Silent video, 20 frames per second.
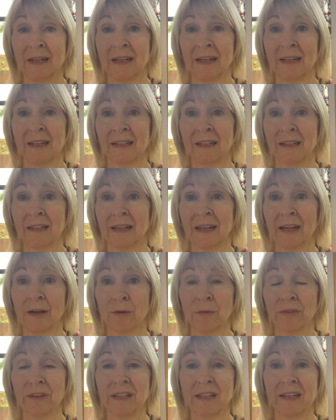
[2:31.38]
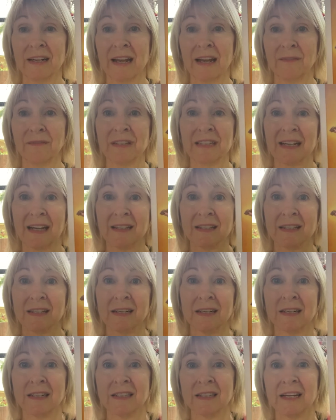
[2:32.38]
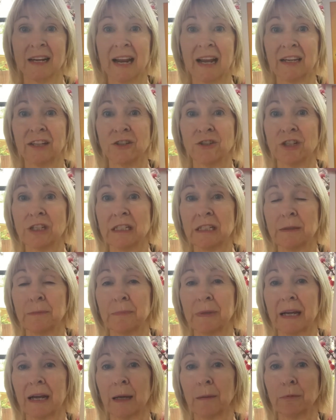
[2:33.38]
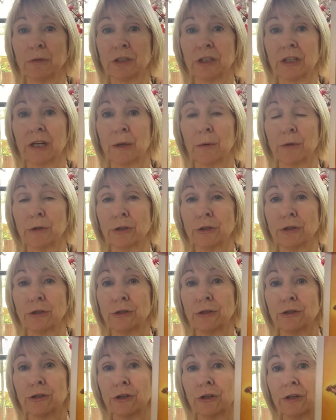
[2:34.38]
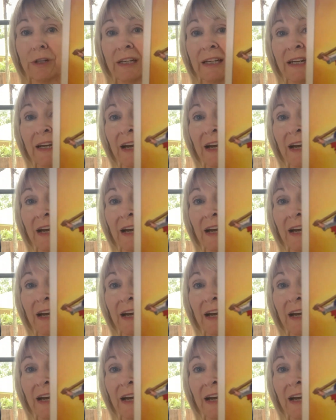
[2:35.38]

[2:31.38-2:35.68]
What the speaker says: healthy and have sustenance and energy to be able to go on a new journey.